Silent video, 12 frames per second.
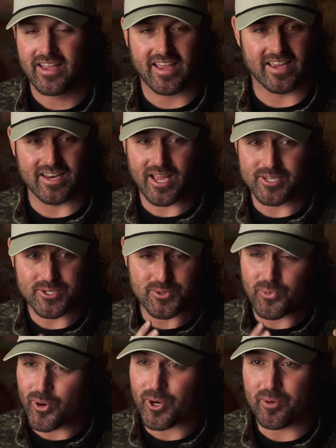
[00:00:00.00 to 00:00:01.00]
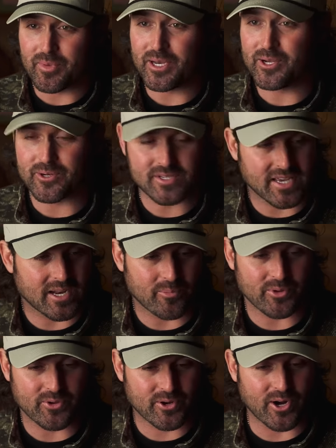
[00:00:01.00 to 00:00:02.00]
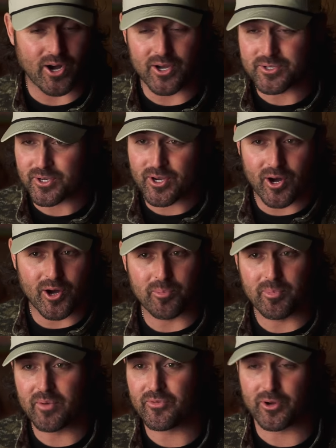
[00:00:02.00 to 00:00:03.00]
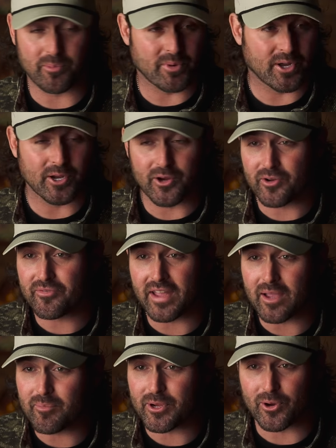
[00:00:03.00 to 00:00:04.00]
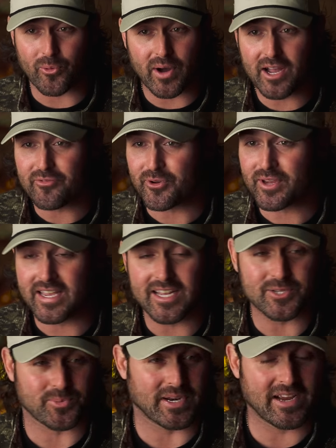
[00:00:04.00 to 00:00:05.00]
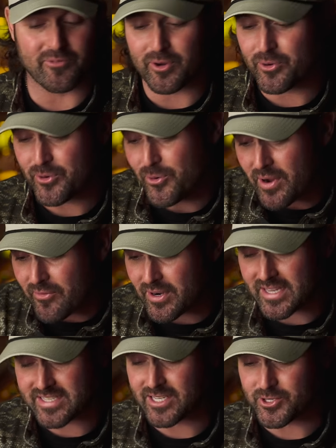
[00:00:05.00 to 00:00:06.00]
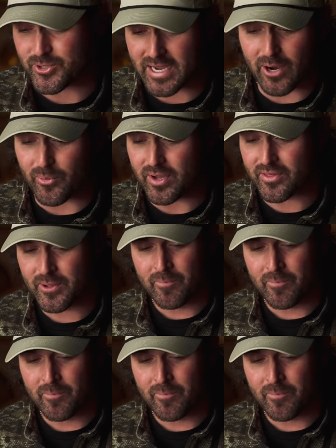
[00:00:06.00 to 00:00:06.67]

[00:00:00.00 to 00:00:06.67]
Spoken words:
and just working them into your setup with your calls or calling them up for your buddy or your family, your wife, your kids, whatever, whoever it is that you're out with.